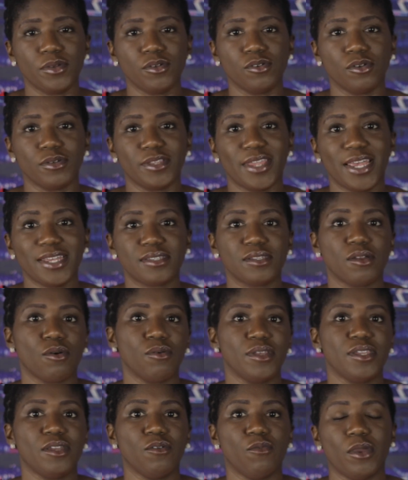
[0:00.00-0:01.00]
You know, that's the
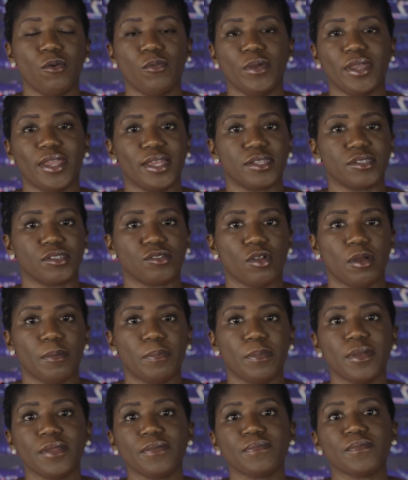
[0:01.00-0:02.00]
only way we can
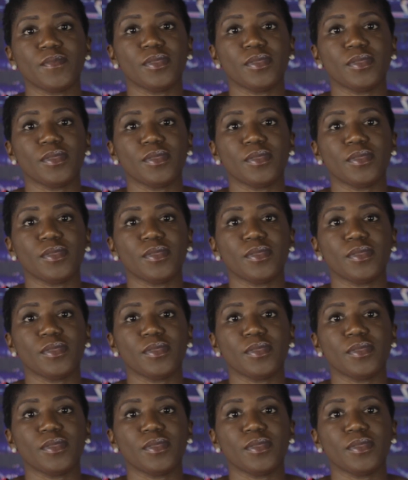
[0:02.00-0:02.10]
stop